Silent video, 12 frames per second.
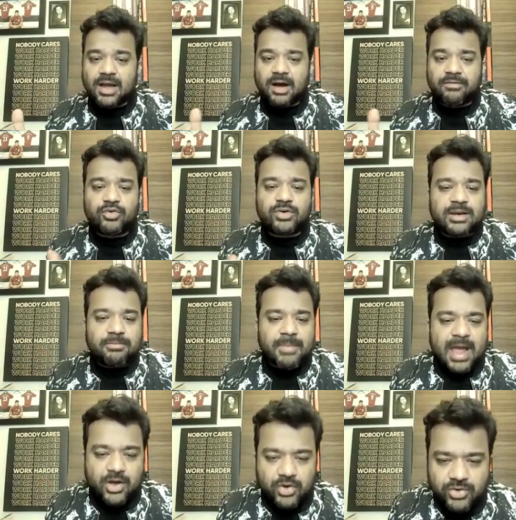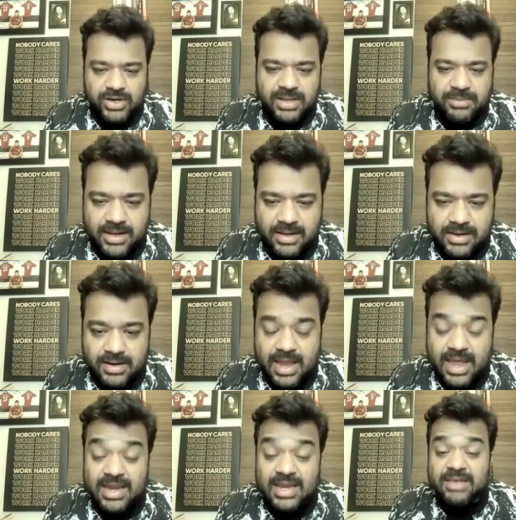a wooden macaroni maker, and